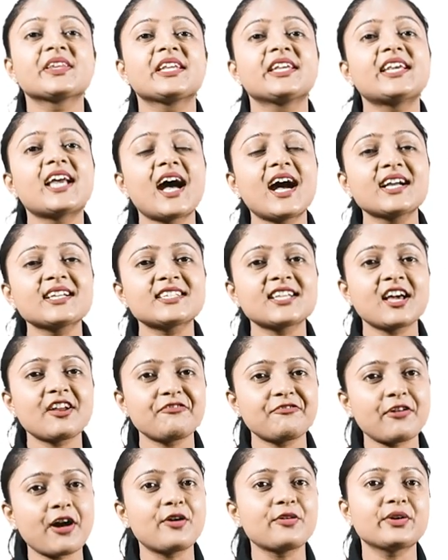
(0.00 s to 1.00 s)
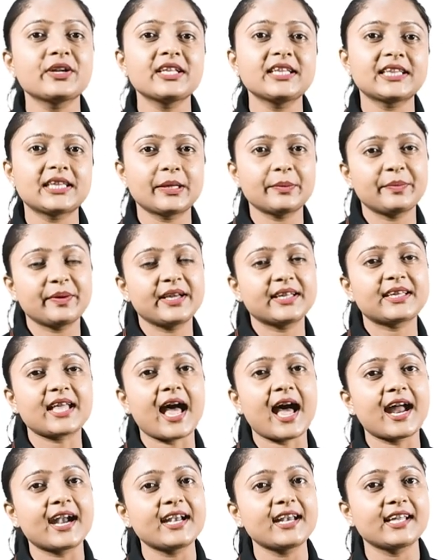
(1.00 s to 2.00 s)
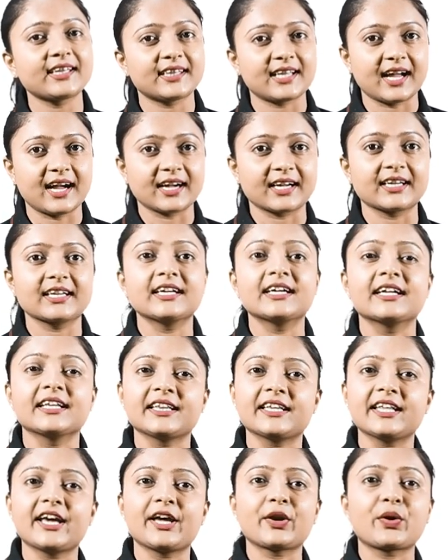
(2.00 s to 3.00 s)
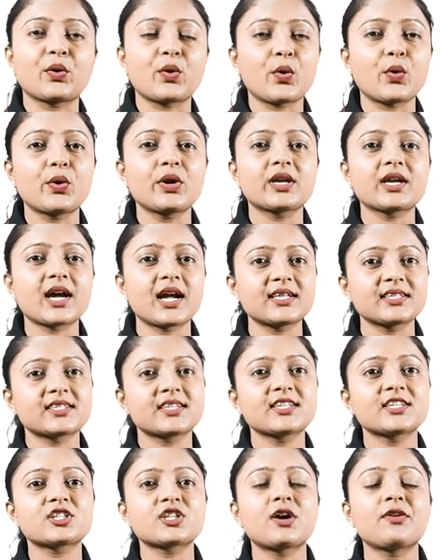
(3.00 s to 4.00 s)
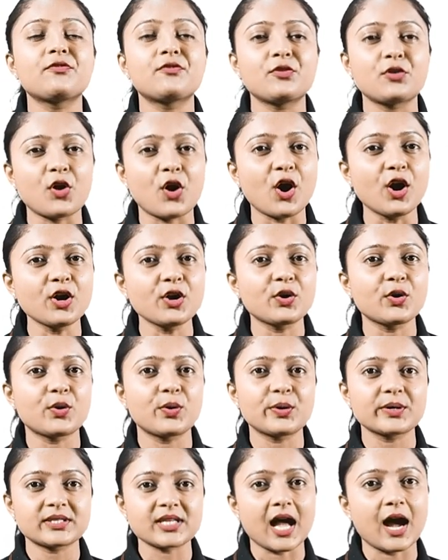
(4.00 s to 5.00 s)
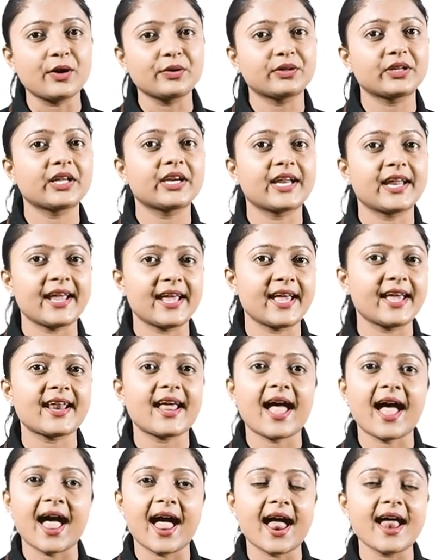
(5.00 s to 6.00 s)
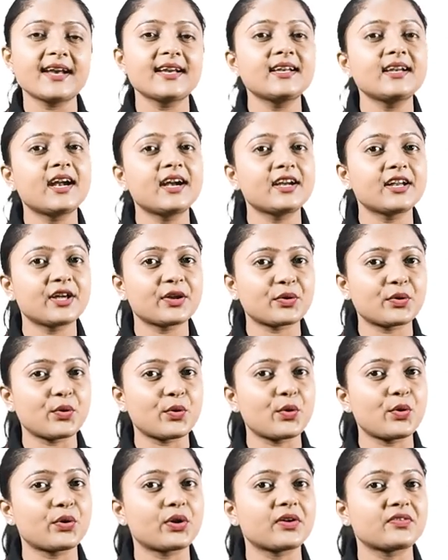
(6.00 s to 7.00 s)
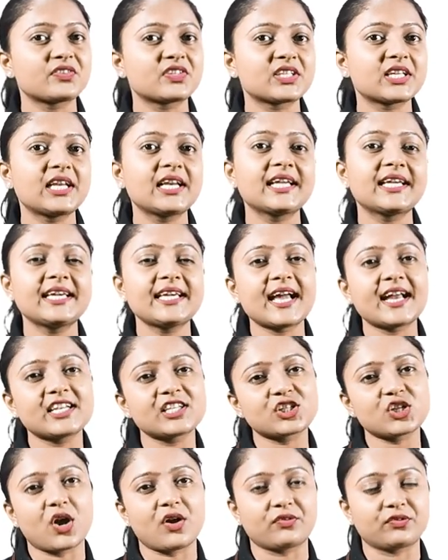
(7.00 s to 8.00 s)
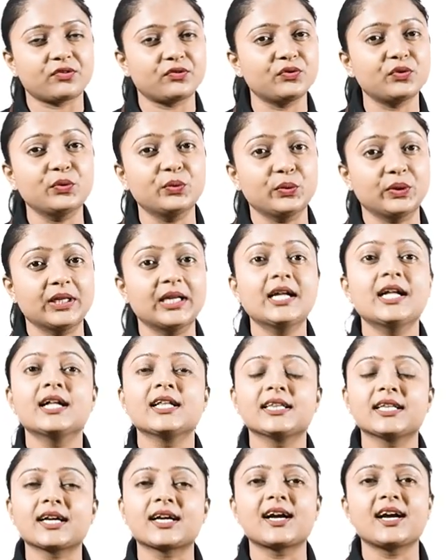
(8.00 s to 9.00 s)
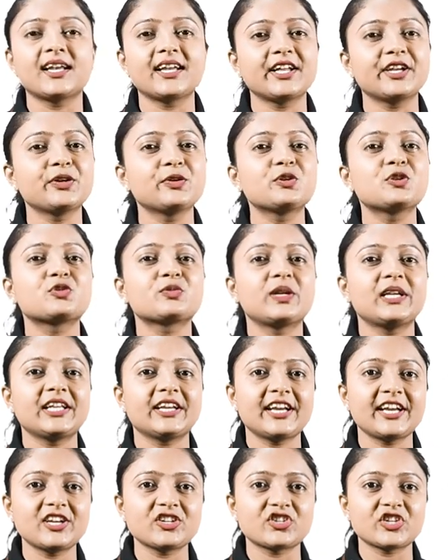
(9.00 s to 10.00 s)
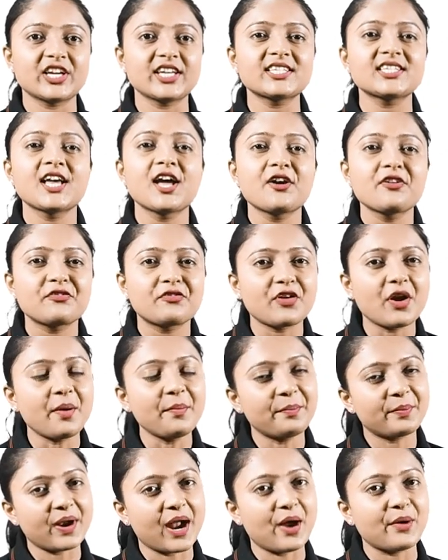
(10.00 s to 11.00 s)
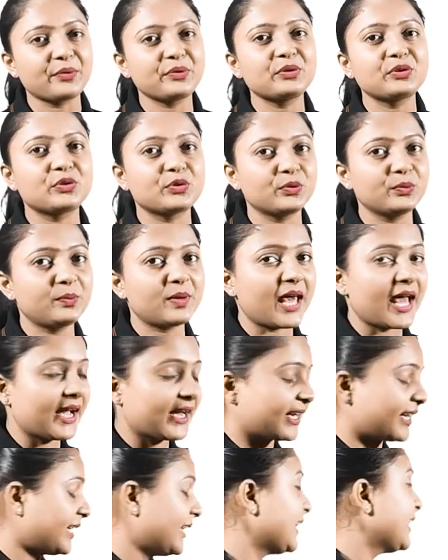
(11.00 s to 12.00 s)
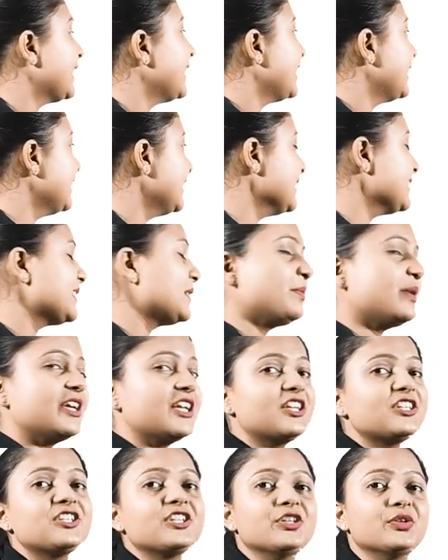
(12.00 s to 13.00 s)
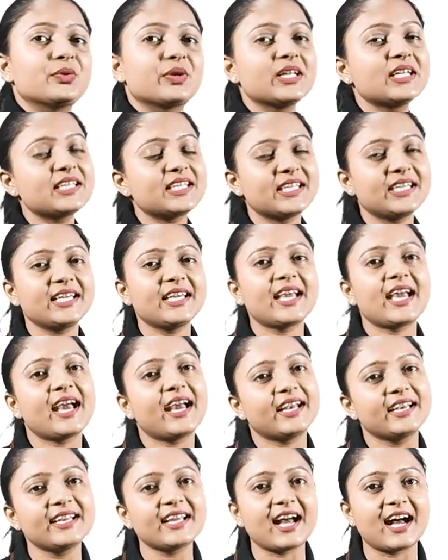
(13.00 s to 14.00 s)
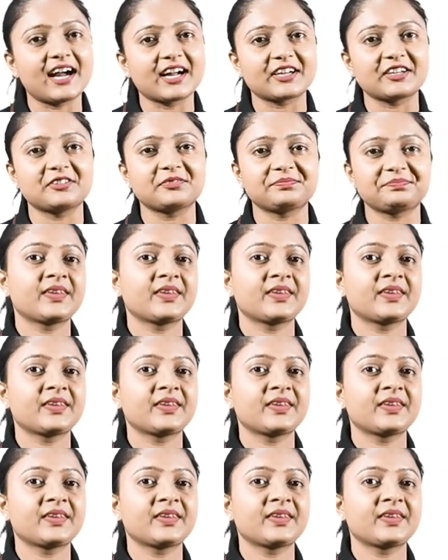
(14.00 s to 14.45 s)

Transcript: Yaks are found in Tibet and Ladakh. Their coat consists of long coarse outer hair and an undercoat of silky and soft wool. The color usually ranges from brown to black. In this image, you can see an yak.